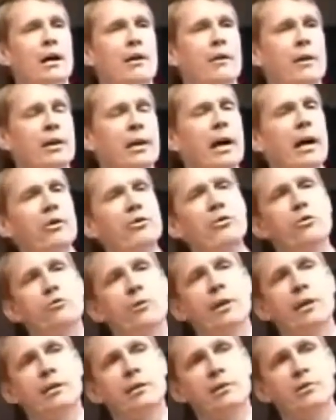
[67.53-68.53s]
The God who
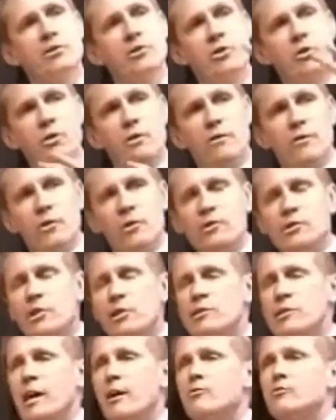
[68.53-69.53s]
created this universe
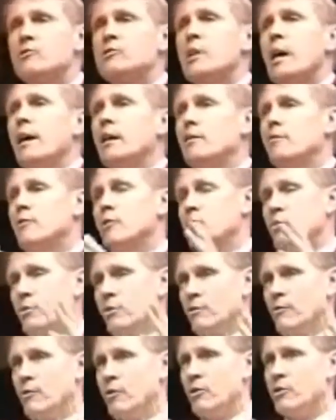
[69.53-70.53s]
is outside of the
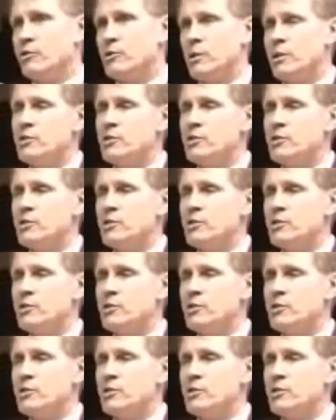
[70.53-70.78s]
universe.